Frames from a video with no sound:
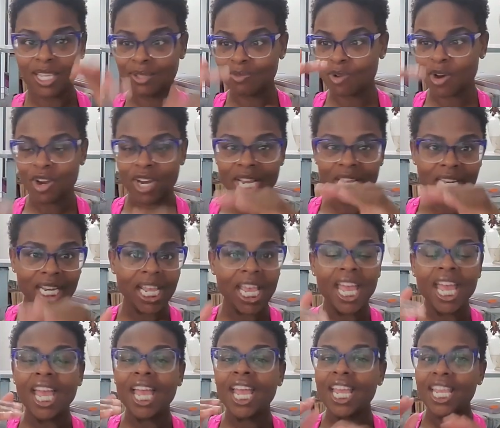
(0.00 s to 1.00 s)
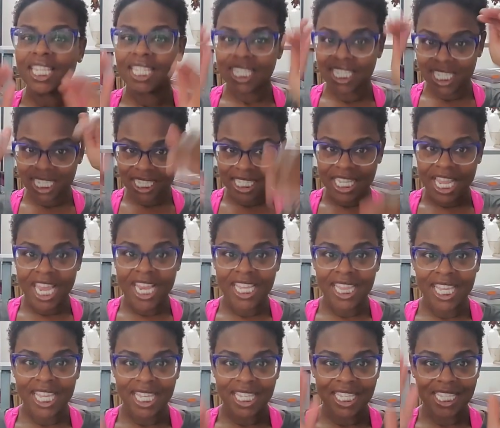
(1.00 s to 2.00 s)
working, it's like
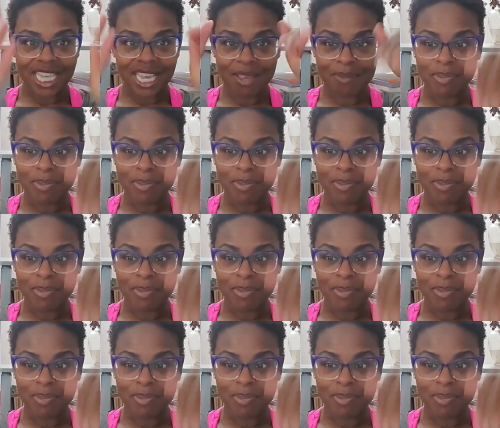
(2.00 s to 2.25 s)
this